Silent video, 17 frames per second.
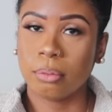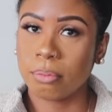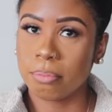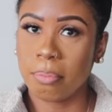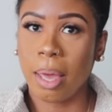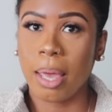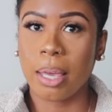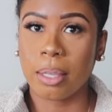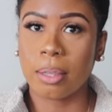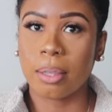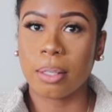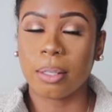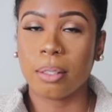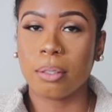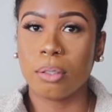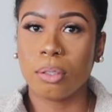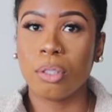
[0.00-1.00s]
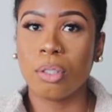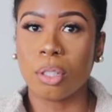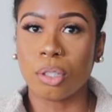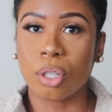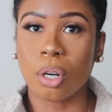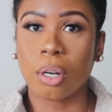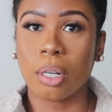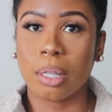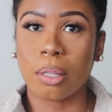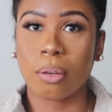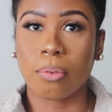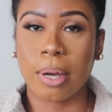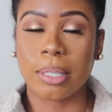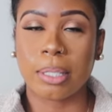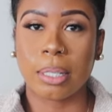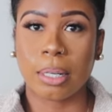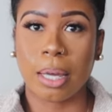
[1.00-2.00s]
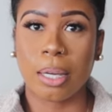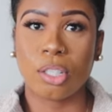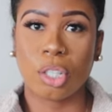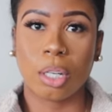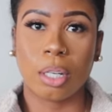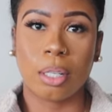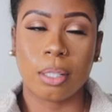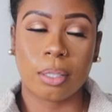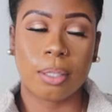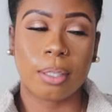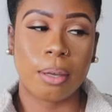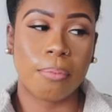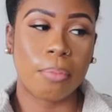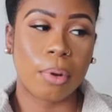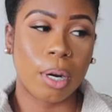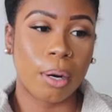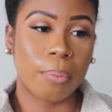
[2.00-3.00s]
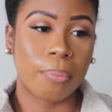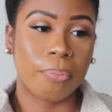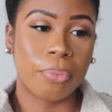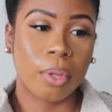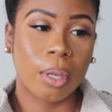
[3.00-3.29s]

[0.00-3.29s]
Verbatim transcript: making the, you know, turning the resignation in December.